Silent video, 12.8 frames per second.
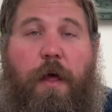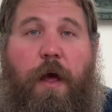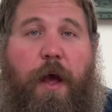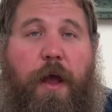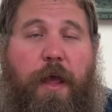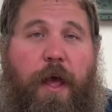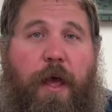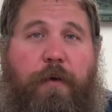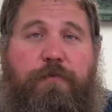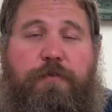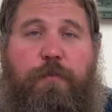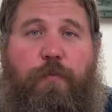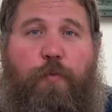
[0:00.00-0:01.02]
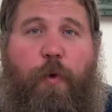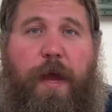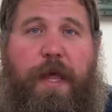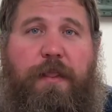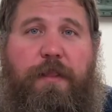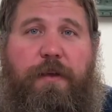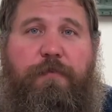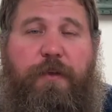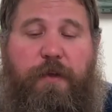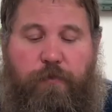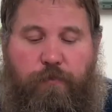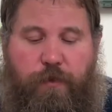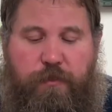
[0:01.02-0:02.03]
I have some
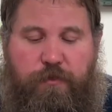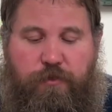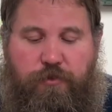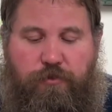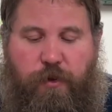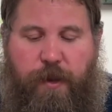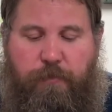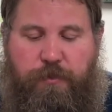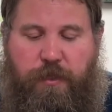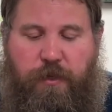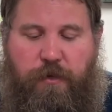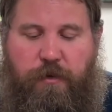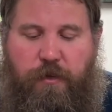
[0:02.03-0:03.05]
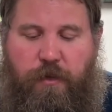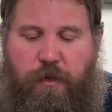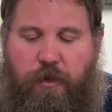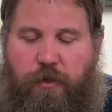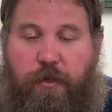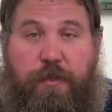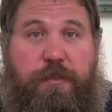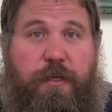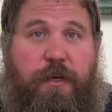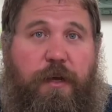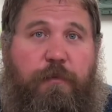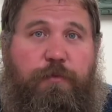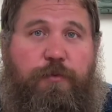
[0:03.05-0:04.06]
weightlifting wrist straps here. You can see
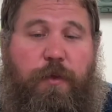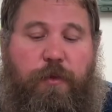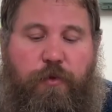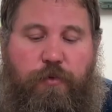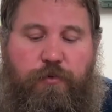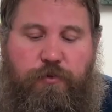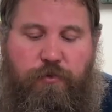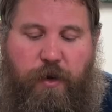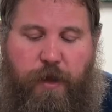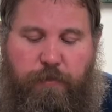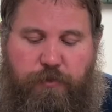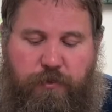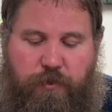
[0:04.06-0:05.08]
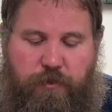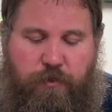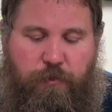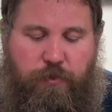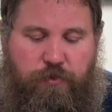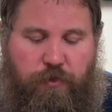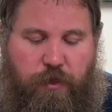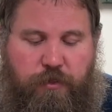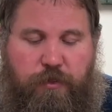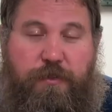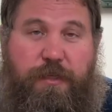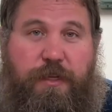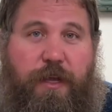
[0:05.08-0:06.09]
it comes with two straps, some
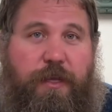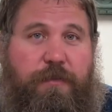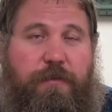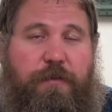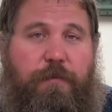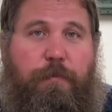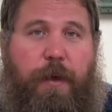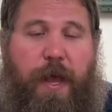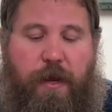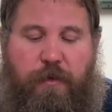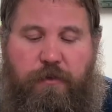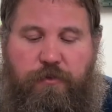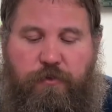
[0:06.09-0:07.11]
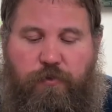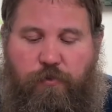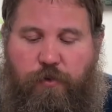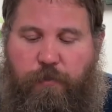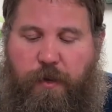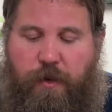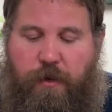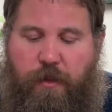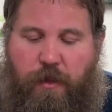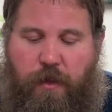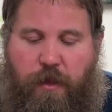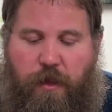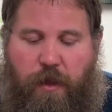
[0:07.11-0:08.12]
instructions, and a nice little bag to store them in.
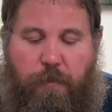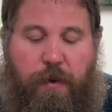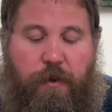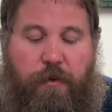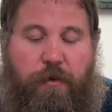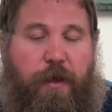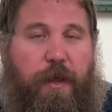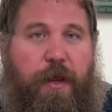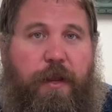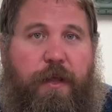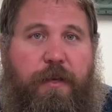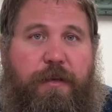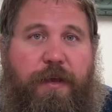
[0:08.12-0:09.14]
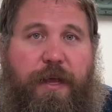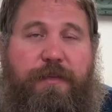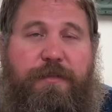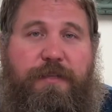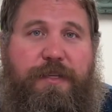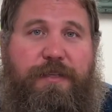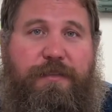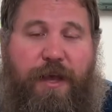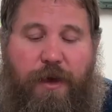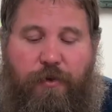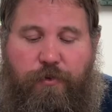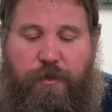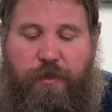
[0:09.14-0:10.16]
I'm gonna go ahead and test these
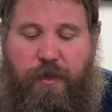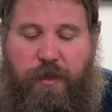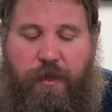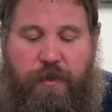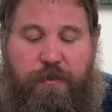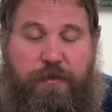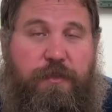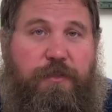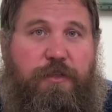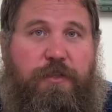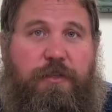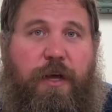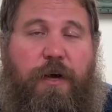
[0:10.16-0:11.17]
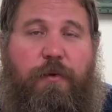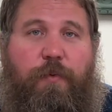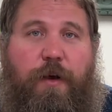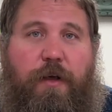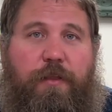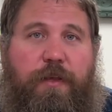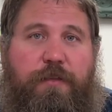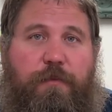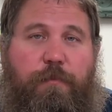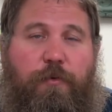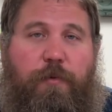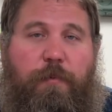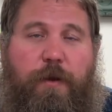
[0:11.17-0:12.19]
out and see just how well they
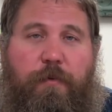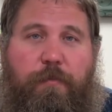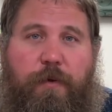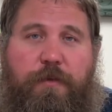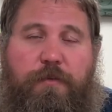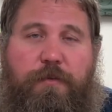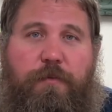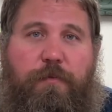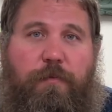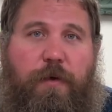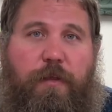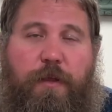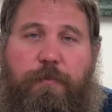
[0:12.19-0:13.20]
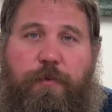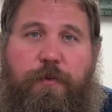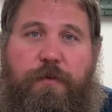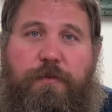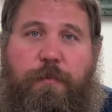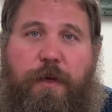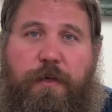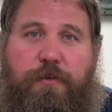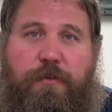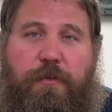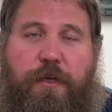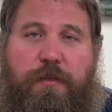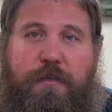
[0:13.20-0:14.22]
support my wrist while I'm doing some
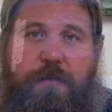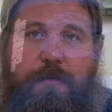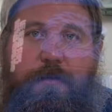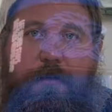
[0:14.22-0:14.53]
exercises.